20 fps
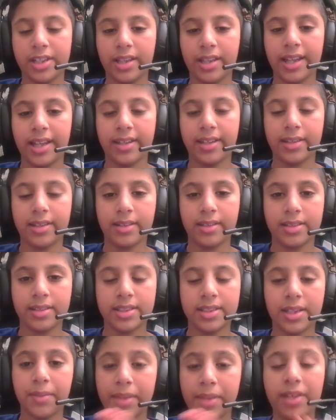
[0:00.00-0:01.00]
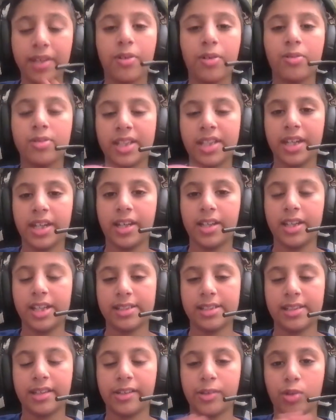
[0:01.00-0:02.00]
Like same thing goes in
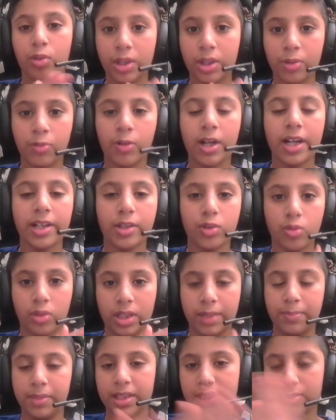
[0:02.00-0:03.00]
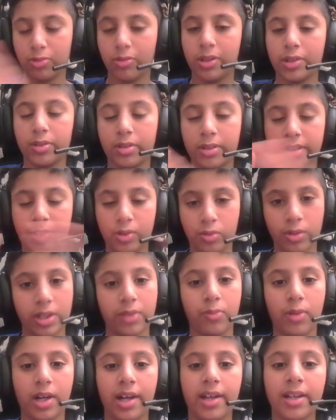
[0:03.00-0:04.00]
English. Like 21, 20 plus 1,
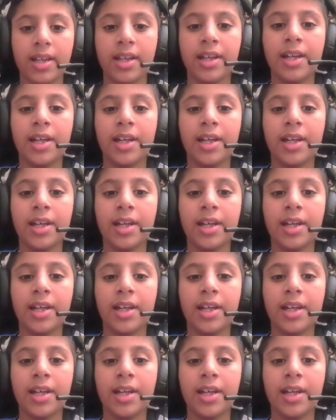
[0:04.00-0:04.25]
21.